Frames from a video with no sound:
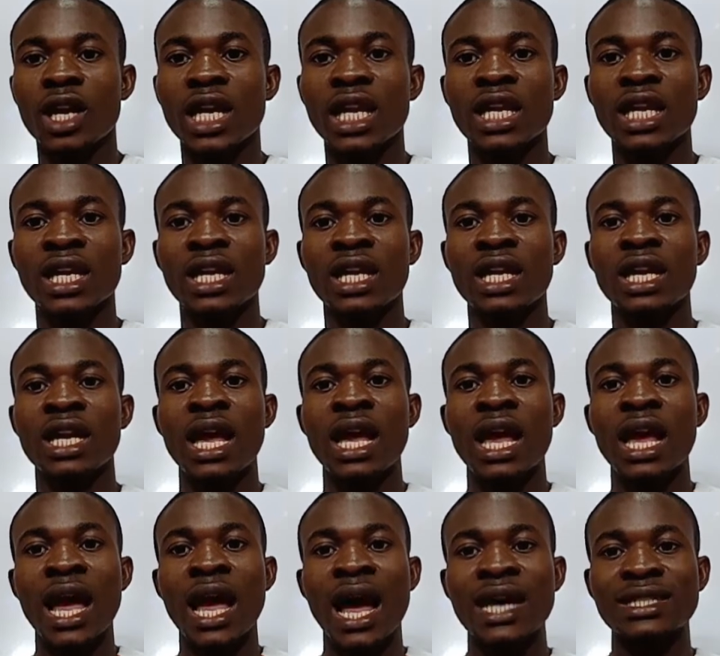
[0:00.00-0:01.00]
link
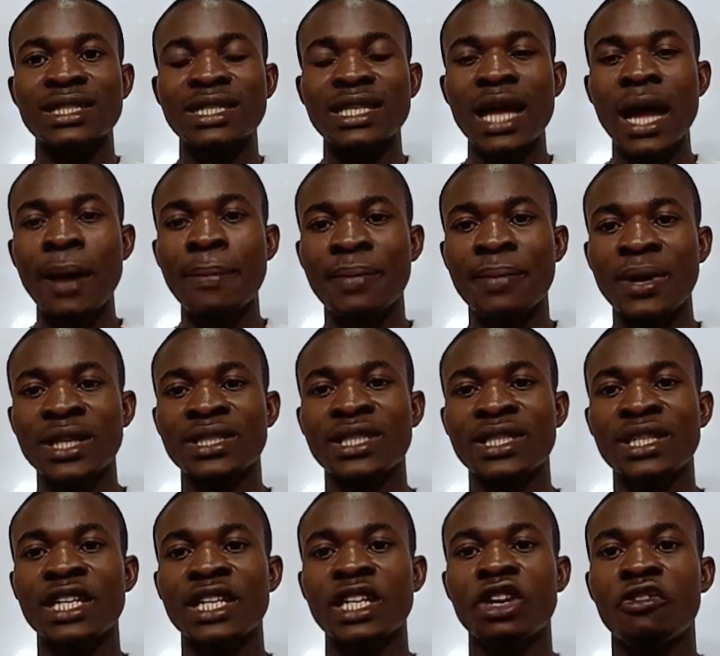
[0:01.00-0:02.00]
and start
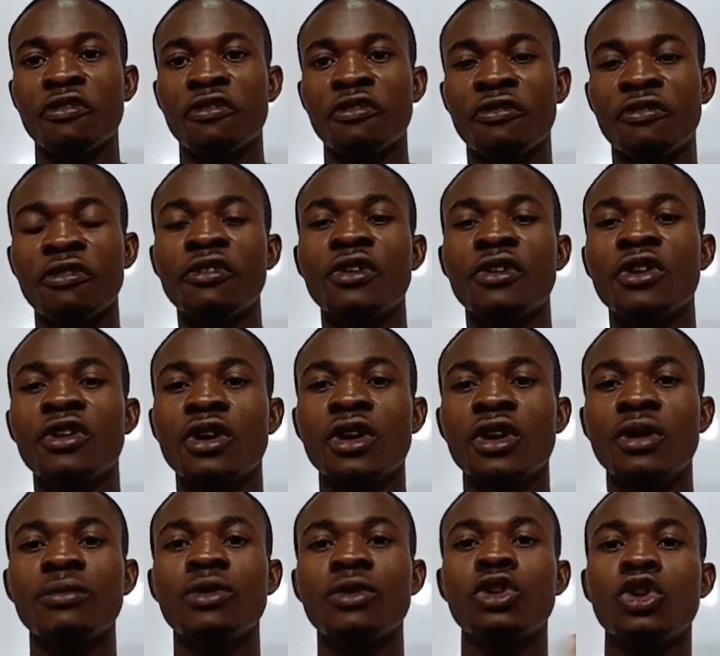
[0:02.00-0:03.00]
pasting it on
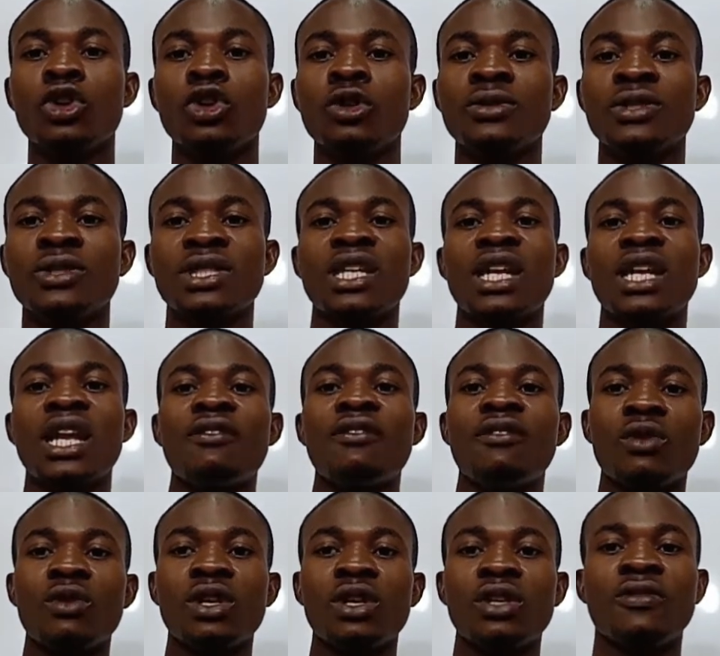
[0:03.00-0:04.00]
forum, groups, and
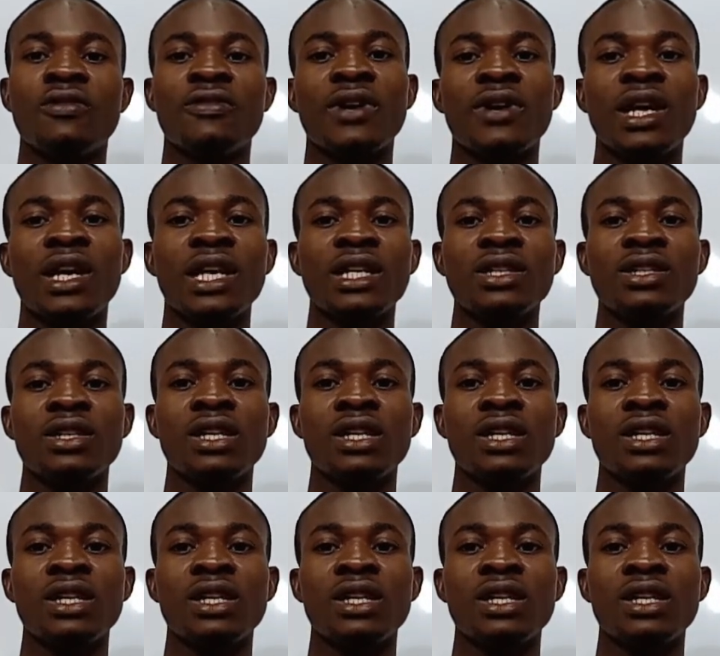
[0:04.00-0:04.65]
everywhere you find,